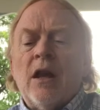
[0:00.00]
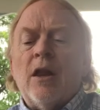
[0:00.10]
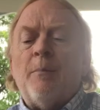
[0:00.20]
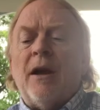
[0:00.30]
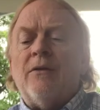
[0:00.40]

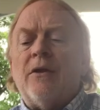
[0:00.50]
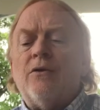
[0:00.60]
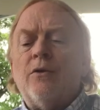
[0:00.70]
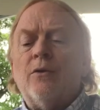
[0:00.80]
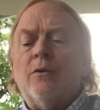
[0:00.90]
The
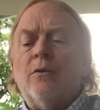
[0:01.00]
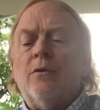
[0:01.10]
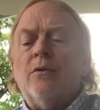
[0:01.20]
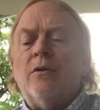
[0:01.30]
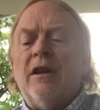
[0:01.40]
patients you
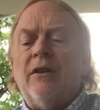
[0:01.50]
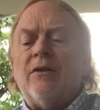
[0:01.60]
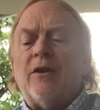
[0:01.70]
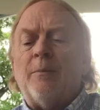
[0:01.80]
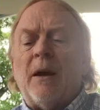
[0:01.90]

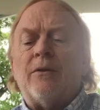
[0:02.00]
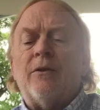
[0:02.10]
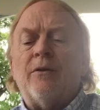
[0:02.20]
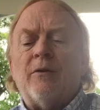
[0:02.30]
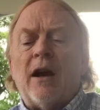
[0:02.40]
least expect to
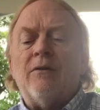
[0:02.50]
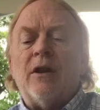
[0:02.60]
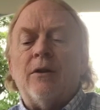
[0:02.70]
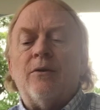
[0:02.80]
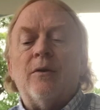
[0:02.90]
survive
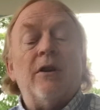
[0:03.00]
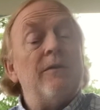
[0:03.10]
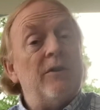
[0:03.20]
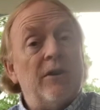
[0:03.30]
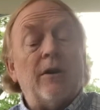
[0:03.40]
tend to
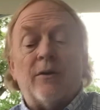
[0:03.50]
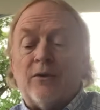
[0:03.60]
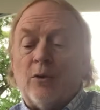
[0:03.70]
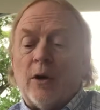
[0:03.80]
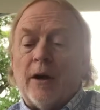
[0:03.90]
live to tell the
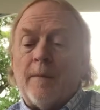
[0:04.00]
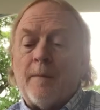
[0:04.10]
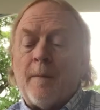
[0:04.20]
story.